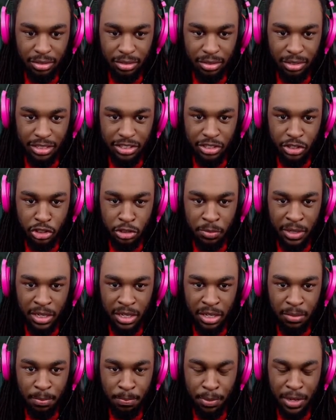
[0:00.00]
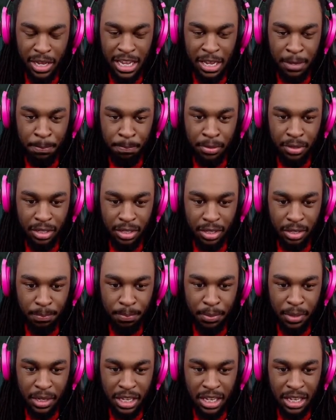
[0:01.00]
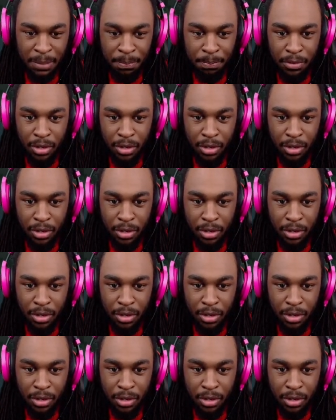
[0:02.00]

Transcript: Excuse me? Beep! Beep!